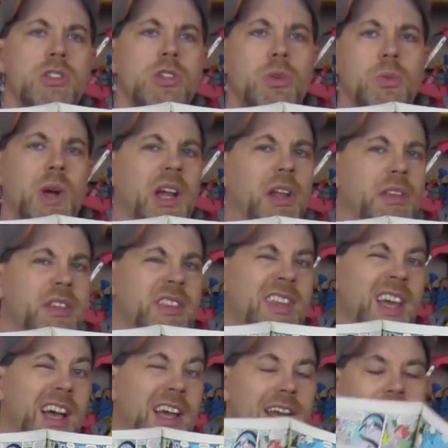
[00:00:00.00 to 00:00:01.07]
well
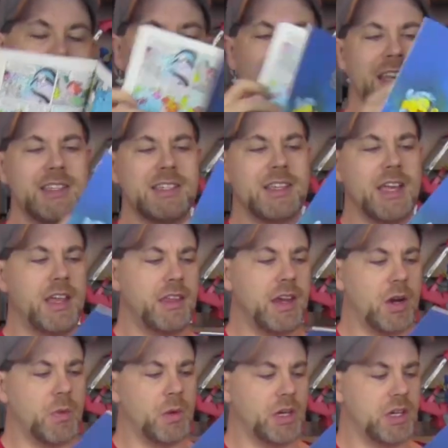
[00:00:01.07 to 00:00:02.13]
done, I guess. The
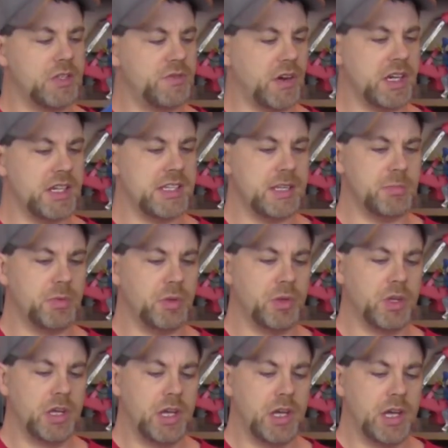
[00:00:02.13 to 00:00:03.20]
artwork is very
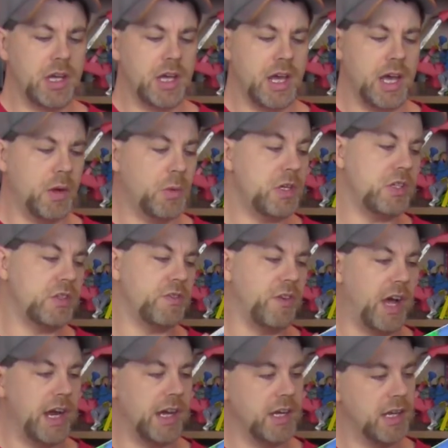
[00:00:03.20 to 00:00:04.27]
simple, which is
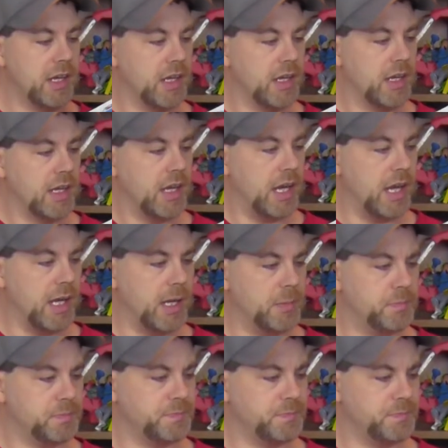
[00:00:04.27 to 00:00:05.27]
fine. I